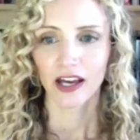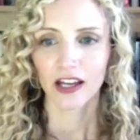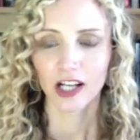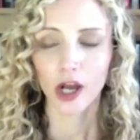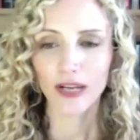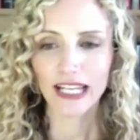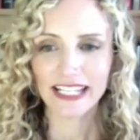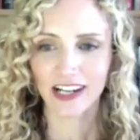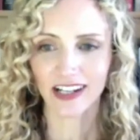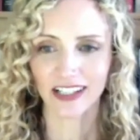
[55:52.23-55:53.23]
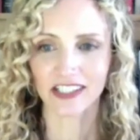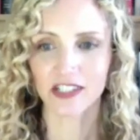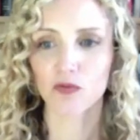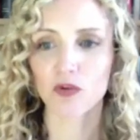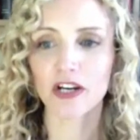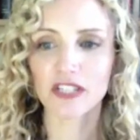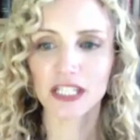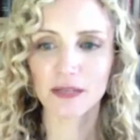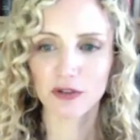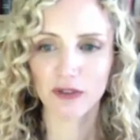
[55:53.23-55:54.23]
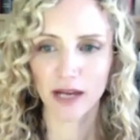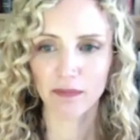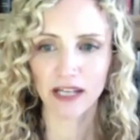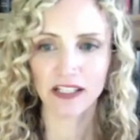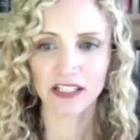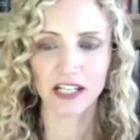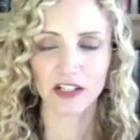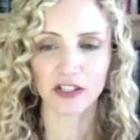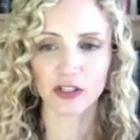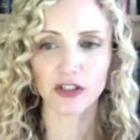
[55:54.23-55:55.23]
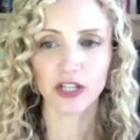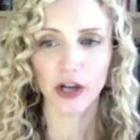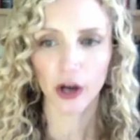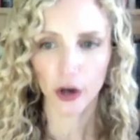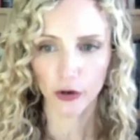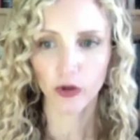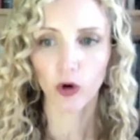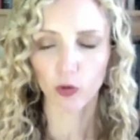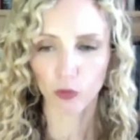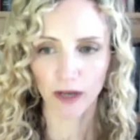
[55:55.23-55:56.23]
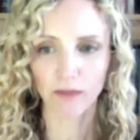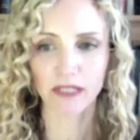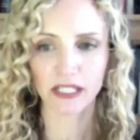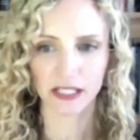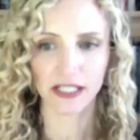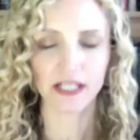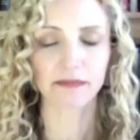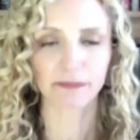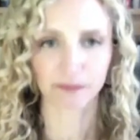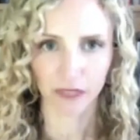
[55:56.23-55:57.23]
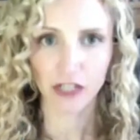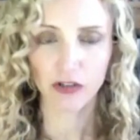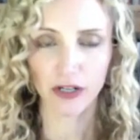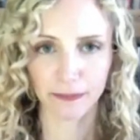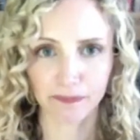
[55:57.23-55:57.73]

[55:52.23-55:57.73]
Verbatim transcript: Chloe Lees asks, widows seem to have had better status. Could they own or run businesses? That's right.